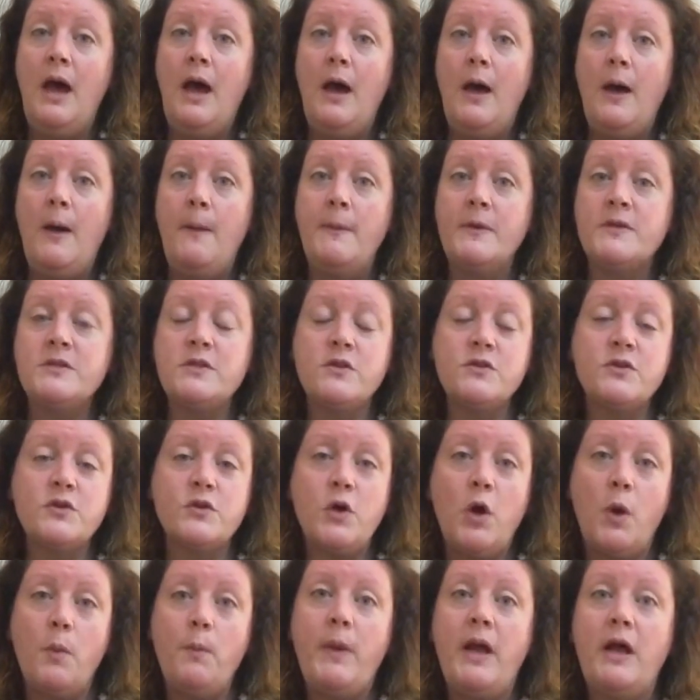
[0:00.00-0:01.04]
There's lots of
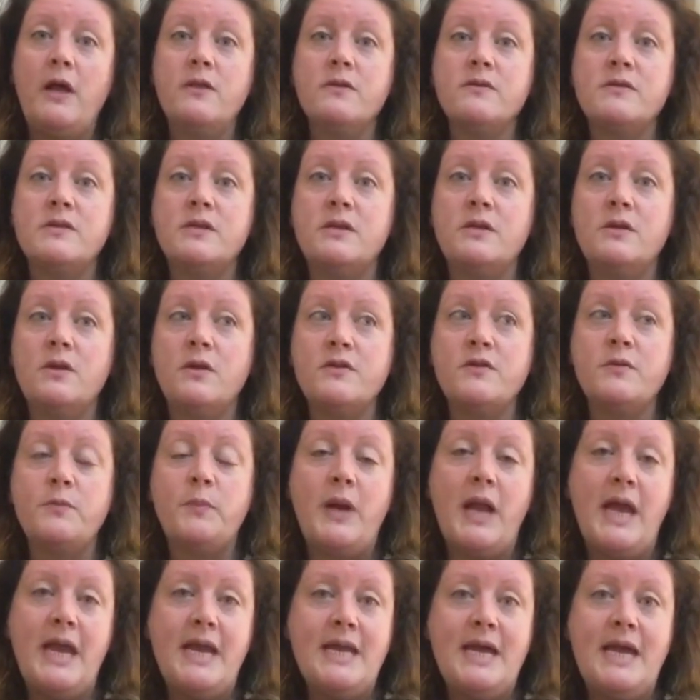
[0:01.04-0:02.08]
compounds and lots of
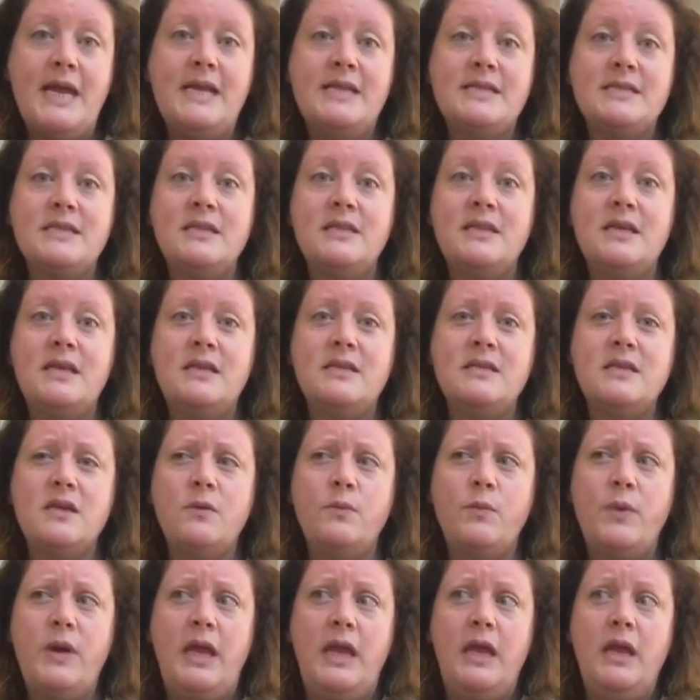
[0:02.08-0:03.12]
play dates and things
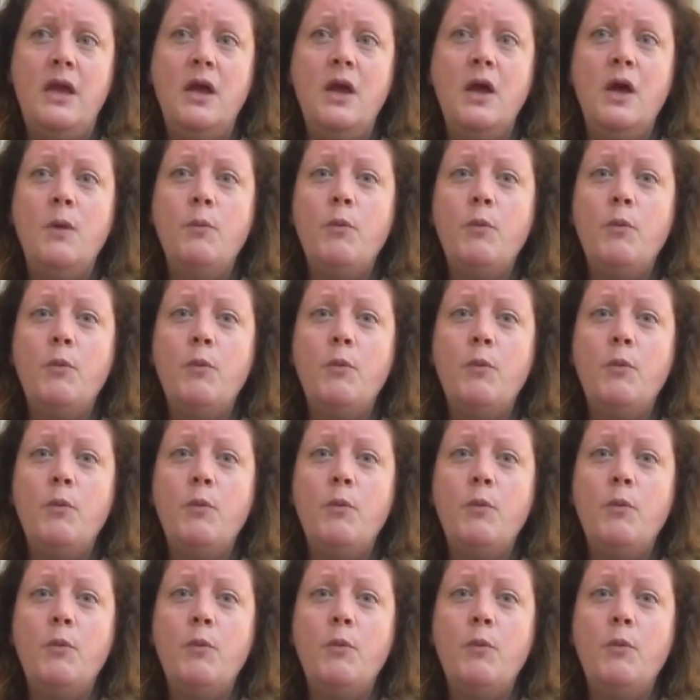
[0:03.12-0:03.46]
that we